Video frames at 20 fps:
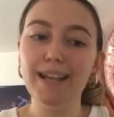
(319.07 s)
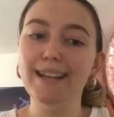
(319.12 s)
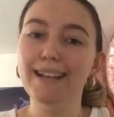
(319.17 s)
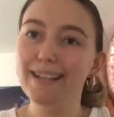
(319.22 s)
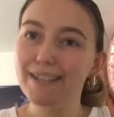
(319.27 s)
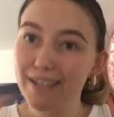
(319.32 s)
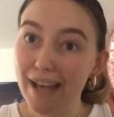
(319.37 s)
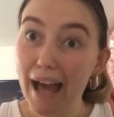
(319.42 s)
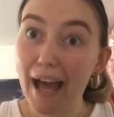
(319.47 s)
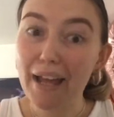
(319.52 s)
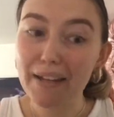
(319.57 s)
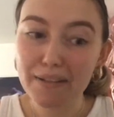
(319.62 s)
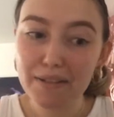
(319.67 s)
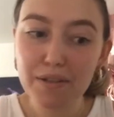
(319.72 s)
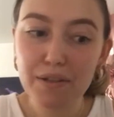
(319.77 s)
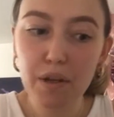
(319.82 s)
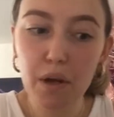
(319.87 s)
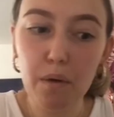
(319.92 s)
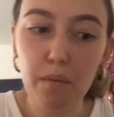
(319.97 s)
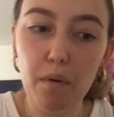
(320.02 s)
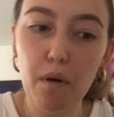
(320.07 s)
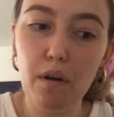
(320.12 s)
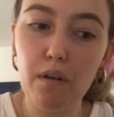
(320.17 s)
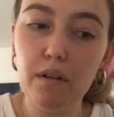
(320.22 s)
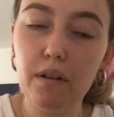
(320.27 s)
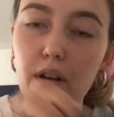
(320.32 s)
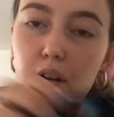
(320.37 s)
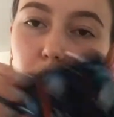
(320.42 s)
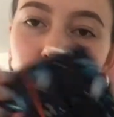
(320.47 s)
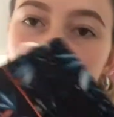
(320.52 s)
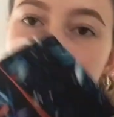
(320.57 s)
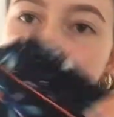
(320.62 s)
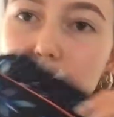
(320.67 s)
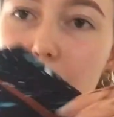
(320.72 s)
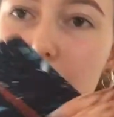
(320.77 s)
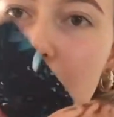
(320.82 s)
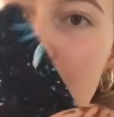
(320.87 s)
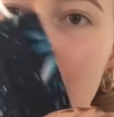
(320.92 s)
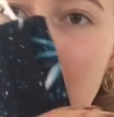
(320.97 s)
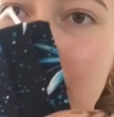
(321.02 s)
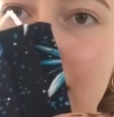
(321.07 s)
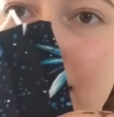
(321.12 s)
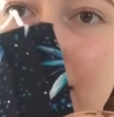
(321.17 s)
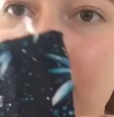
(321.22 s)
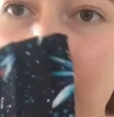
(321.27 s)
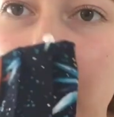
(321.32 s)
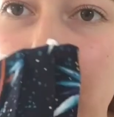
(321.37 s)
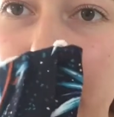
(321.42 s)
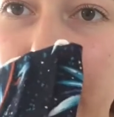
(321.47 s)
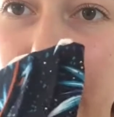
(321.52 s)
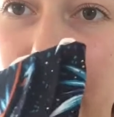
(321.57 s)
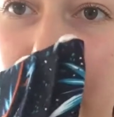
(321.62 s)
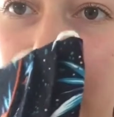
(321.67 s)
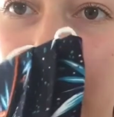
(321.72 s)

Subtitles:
And so on. So it makes like